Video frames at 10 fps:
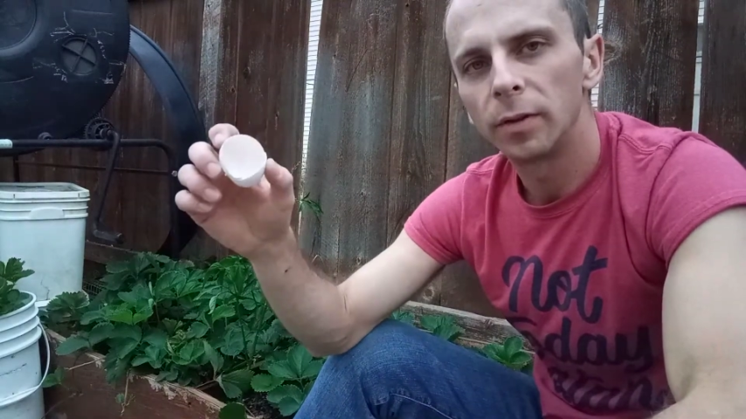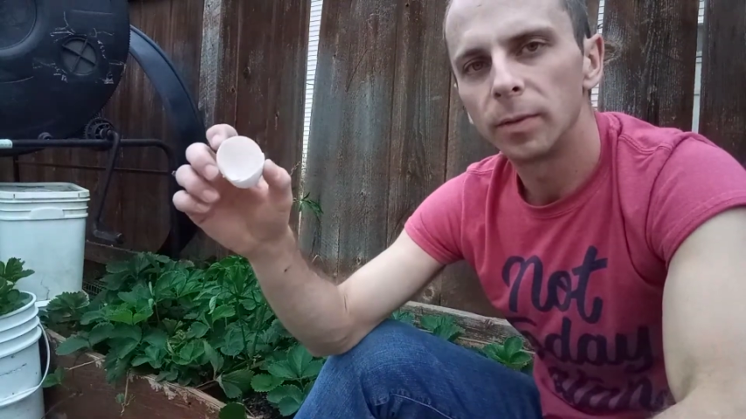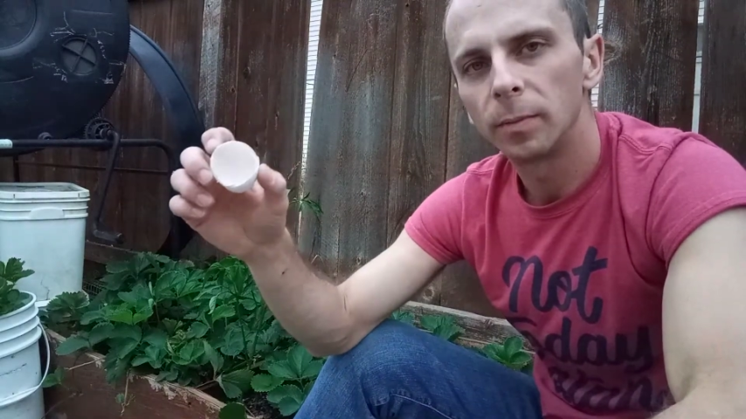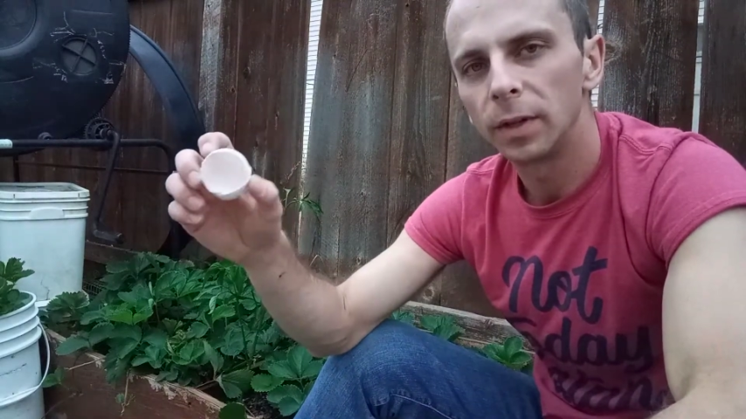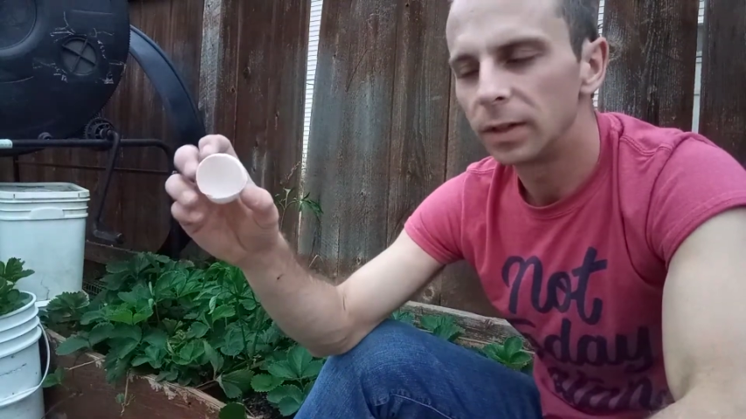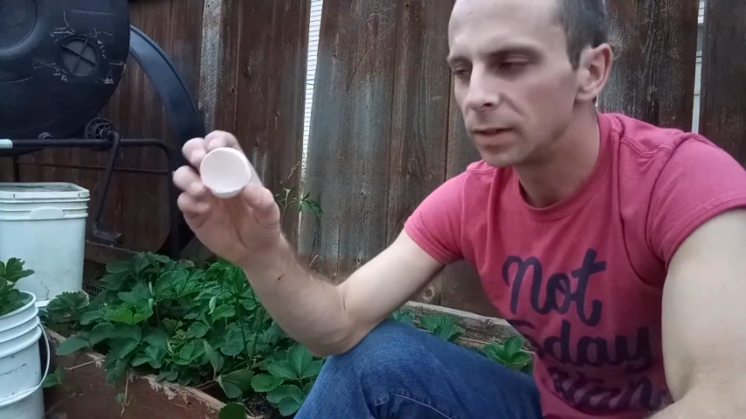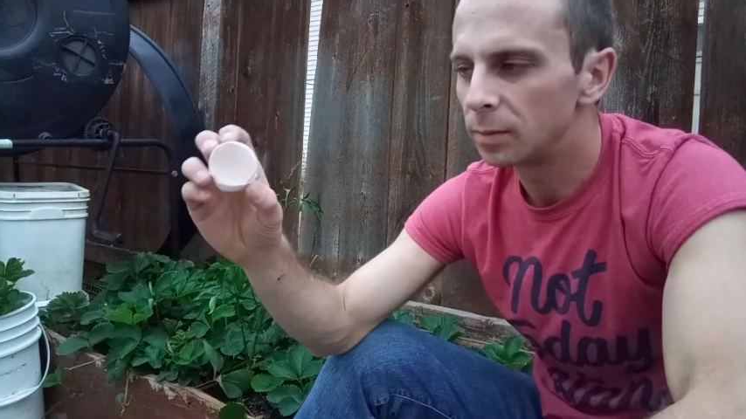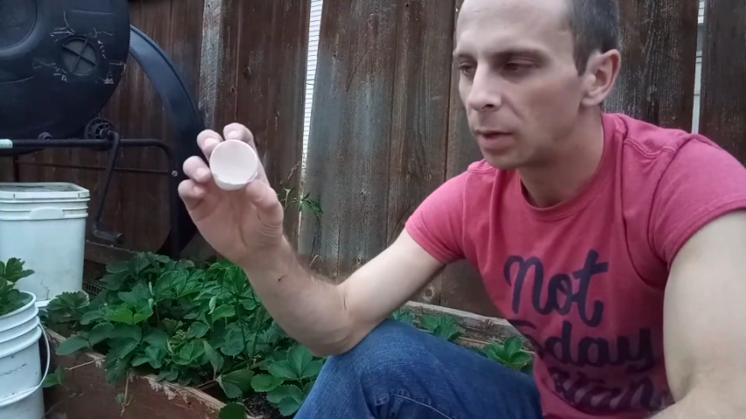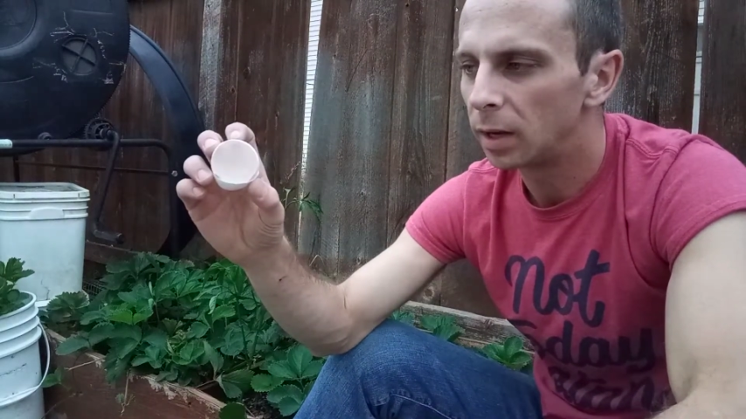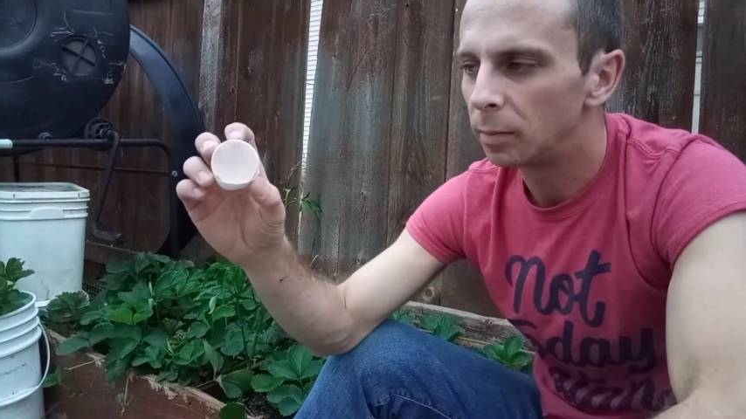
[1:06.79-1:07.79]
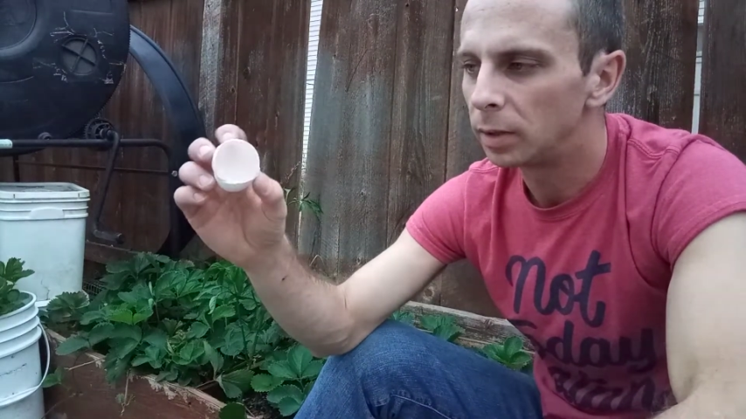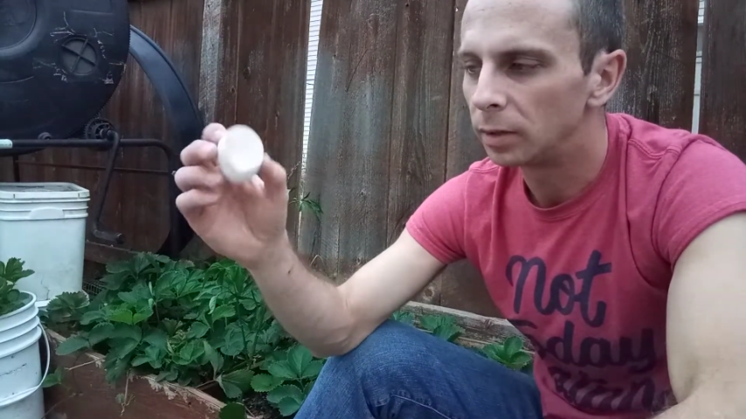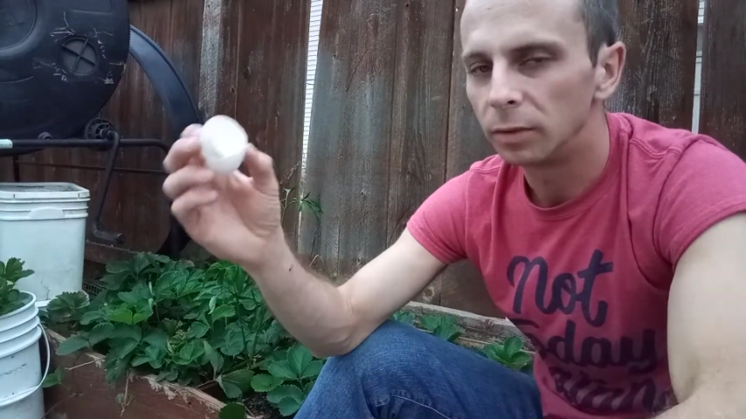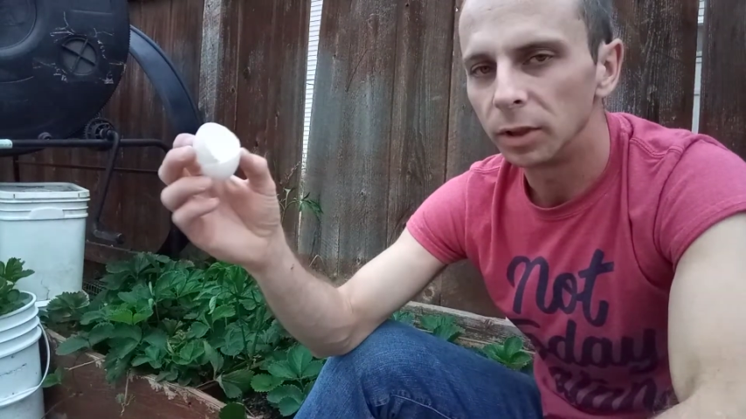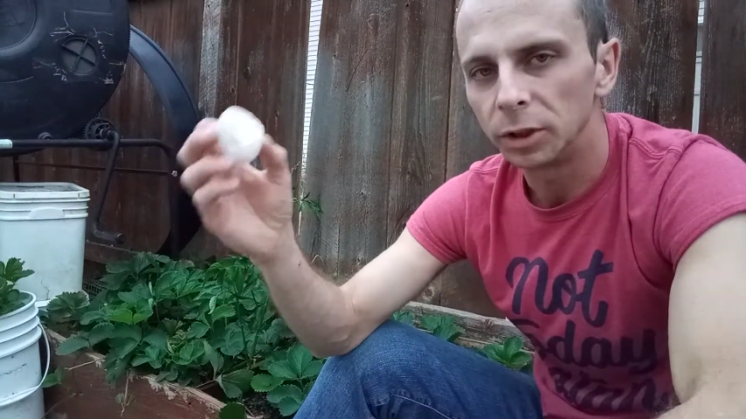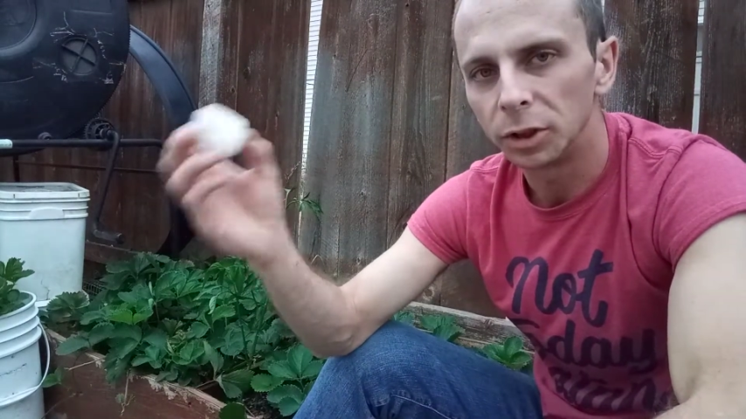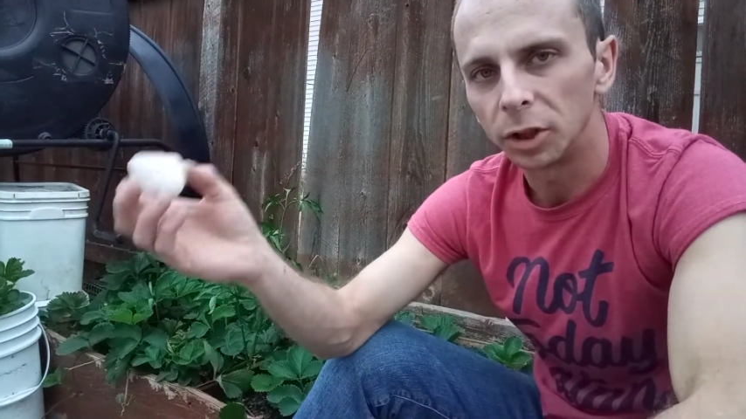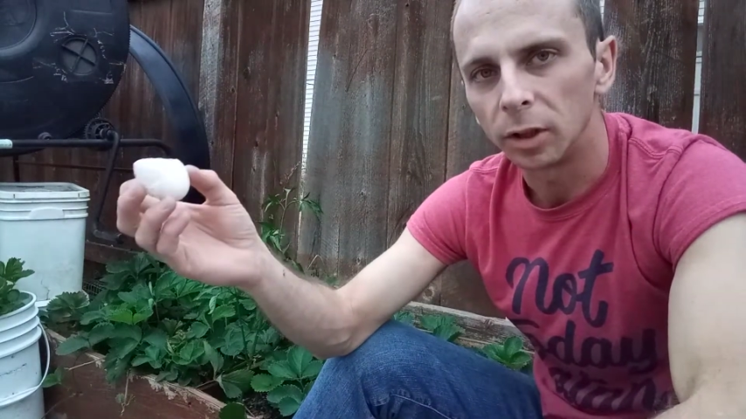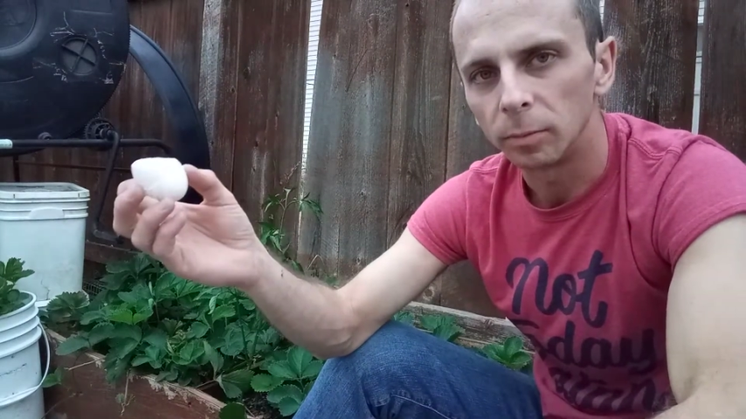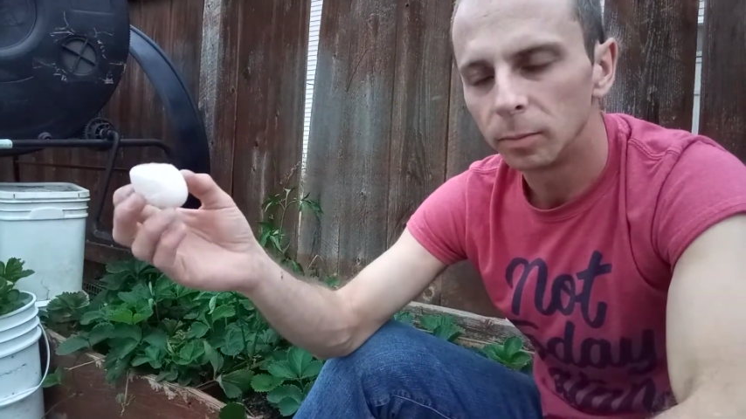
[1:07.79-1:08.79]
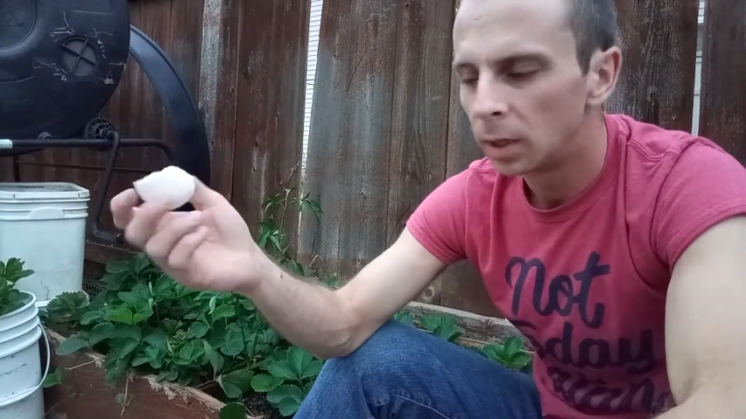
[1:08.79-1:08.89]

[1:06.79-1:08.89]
from things by being really sharp.